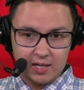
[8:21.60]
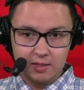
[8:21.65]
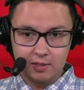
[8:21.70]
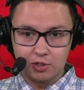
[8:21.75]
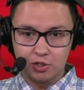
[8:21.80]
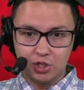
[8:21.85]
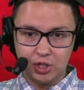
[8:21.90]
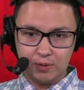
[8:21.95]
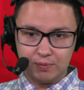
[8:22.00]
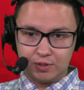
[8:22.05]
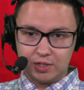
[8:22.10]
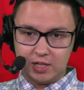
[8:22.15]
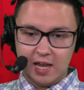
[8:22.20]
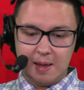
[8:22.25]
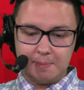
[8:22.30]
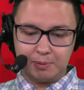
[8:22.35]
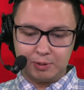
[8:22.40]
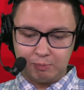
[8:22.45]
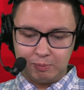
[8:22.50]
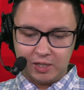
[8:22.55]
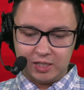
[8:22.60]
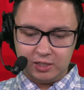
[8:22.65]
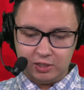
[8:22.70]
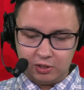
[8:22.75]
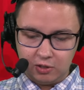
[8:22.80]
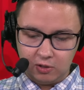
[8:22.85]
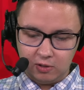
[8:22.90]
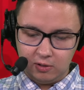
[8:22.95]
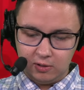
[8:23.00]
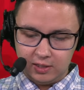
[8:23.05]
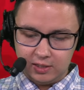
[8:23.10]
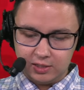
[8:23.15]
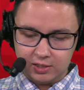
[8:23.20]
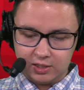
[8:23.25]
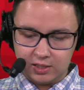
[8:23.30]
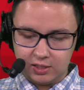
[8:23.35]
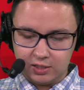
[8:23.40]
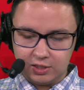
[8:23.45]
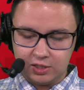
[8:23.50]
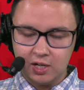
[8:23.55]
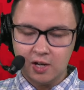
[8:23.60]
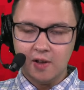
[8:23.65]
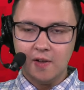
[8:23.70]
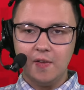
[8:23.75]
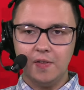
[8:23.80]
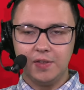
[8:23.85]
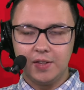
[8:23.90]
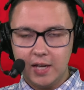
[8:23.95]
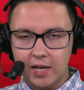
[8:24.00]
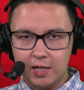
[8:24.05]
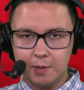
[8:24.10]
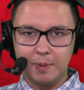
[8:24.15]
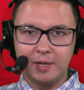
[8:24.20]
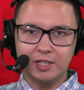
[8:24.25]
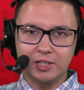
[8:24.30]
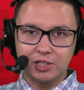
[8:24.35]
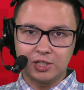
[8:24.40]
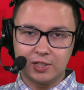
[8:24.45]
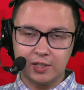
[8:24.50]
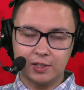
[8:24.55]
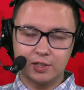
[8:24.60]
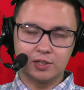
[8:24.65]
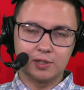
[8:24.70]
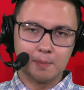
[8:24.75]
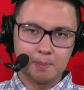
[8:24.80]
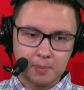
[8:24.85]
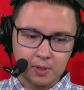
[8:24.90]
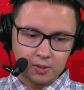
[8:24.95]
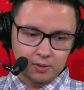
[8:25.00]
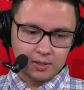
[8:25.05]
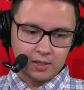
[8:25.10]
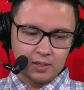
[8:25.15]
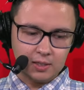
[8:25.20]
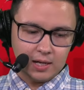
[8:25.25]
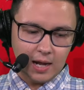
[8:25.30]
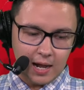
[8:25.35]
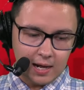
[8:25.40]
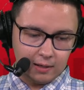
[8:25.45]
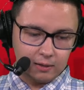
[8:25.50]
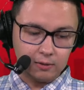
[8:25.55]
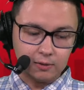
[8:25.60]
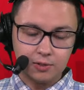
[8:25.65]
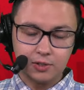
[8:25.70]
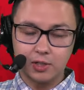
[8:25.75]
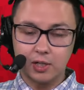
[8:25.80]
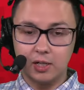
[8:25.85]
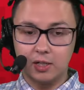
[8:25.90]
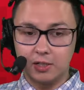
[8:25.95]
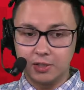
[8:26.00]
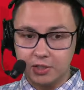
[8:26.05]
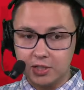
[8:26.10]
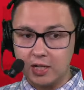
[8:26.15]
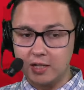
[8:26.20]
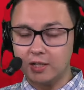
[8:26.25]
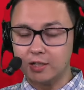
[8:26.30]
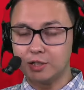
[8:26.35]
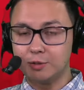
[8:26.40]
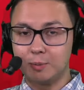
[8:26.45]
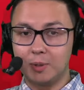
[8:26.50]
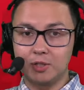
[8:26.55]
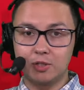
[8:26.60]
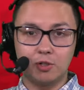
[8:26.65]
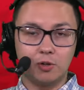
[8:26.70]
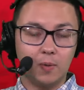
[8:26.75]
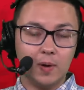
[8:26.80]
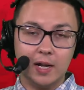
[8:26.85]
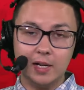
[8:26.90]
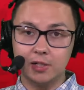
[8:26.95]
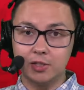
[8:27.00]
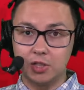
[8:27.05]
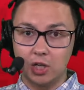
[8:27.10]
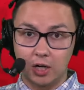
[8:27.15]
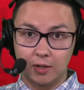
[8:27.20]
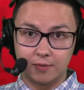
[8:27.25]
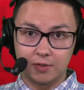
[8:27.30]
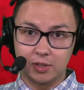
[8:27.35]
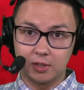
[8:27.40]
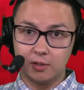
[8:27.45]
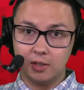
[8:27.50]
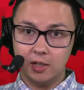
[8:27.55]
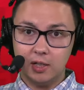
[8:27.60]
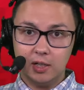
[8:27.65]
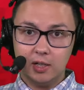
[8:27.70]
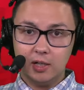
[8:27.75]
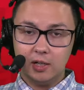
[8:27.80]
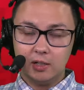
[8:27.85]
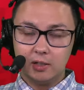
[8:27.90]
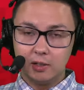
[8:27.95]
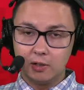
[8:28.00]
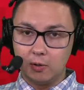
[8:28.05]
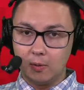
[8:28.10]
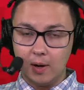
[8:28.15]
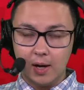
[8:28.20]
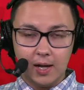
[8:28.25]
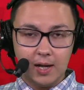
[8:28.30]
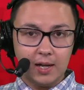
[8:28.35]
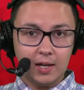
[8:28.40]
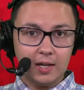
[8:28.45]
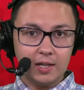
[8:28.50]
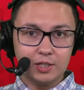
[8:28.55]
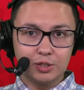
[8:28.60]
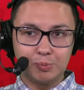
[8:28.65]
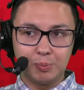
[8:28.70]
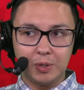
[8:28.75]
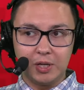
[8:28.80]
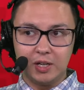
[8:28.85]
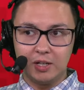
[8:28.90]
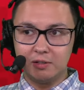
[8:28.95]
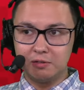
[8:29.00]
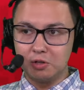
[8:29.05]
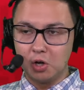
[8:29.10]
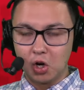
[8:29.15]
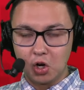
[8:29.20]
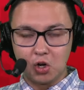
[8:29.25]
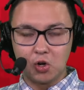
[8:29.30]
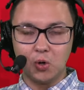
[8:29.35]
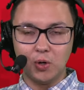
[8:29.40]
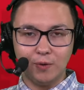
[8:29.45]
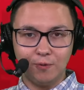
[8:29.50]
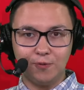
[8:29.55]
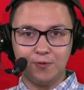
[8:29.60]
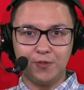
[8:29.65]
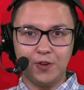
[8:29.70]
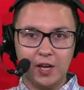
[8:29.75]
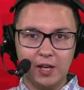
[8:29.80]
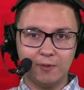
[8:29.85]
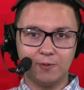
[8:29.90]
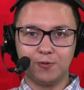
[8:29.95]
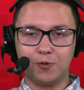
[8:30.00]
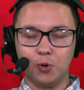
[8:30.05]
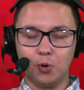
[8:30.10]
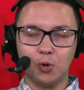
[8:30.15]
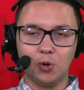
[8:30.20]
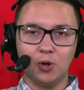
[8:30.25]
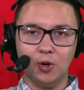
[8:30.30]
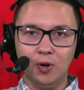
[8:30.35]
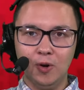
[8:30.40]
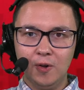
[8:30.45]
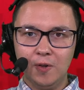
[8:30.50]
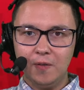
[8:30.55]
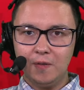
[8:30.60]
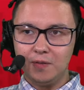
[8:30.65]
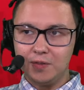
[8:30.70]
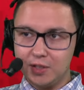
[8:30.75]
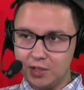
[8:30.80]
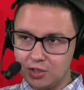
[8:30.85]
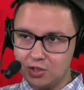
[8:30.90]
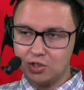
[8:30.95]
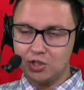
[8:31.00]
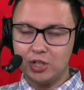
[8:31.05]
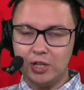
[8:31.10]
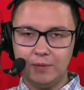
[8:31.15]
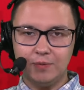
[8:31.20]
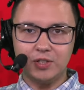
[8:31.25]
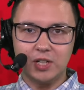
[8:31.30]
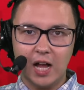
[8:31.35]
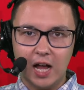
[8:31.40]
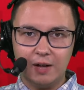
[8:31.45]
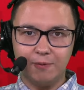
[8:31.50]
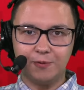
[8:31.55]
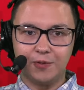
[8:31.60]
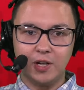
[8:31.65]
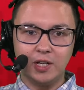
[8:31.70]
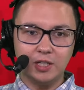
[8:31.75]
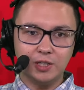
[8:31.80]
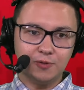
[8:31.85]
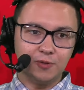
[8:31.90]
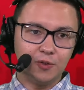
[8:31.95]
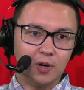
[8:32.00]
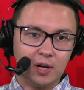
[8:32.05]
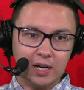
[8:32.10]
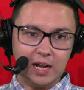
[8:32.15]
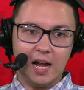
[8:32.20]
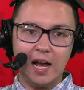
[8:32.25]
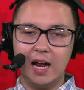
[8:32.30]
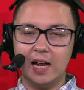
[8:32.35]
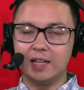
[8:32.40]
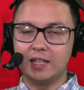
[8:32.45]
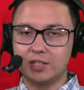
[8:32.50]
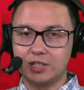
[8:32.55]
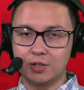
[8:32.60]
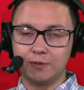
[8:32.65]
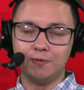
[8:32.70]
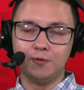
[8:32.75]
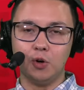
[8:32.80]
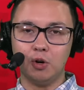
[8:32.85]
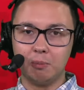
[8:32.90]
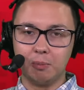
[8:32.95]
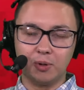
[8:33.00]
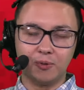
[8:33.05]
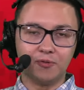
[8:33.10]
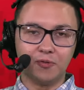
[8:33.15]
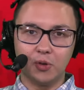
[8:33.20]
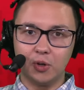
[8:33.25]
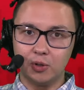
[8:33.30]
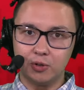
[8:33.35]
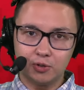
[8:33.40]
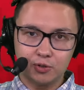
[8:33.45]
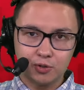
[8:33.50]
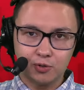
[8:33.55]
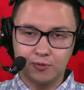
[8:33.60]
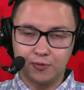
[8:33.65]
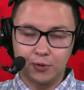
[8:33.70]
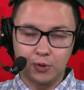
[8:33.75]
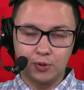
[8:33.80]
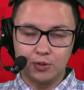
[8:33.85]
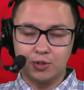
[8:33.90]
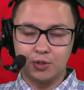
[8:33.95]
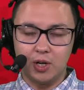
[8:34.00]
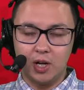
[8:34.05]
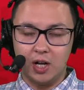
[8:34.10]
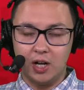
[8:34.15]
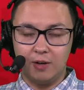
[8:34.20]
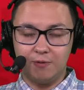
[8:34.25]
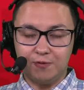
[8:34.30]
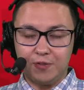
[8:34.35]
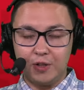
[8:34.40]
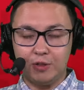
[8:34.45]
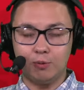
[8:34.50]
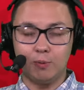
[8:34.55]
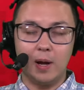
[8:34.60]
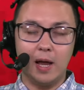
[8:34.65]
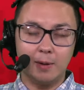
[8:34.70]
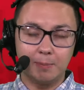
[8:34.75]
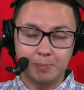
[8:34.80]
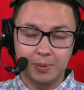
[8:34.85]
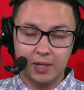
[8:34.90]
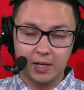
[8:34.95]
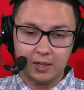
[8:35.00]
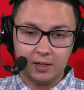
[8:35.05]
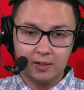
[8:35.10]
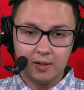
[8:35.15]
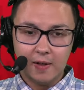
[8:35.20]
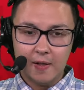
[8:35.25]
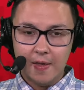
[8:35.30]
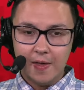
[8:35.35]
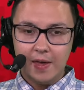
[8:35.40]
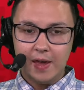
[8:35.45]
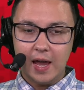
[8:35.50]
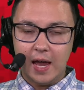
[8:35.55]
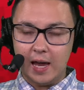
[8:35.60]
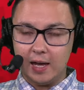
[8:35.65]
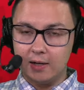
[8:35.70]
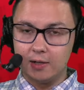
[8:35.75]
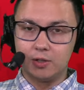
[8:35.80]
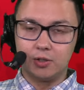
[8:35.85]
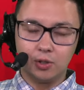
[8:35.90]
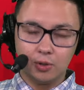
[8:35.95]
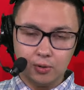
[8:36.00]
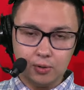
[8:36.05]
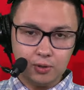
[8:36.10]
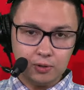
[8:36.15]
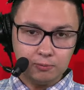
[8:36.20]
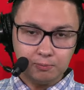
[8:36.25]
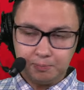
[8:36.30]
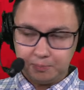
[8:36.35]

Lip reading: the Chiefs' cap space currently sits at about $6 million. And I'll say this much, Gray deserves it. Gray has been a good fit for this Chiefs offense, for a guy that's a former fifth-round pick out of Duke.